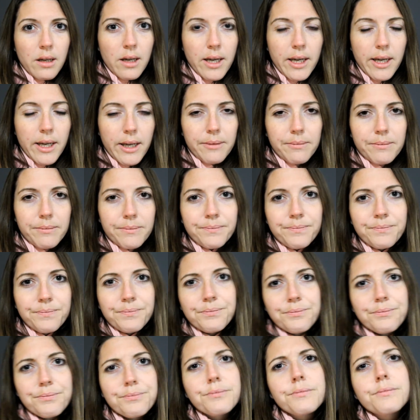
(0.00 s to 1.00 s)

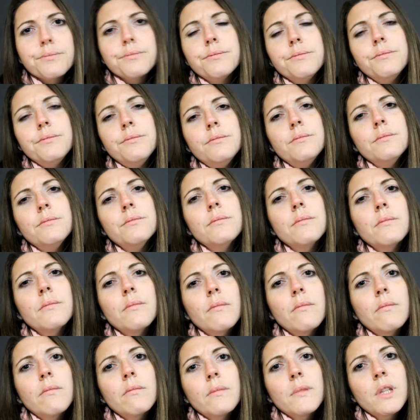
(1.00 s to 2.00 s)

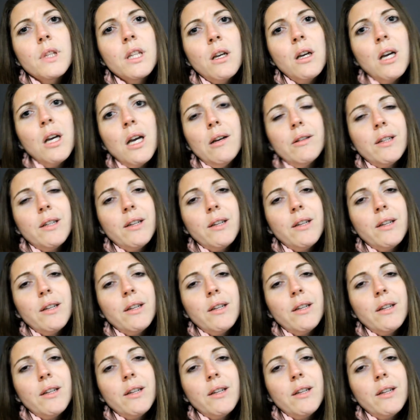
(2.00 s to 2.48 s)
I'll